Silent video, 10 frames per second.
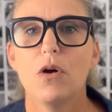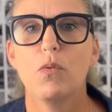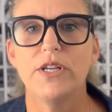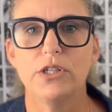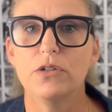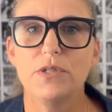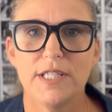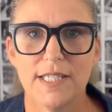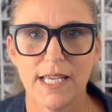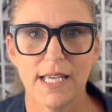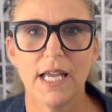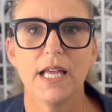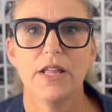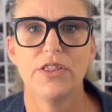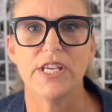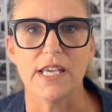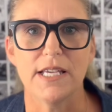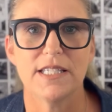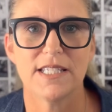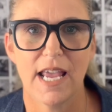When you see
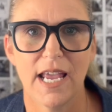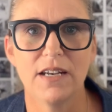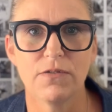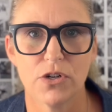the scanned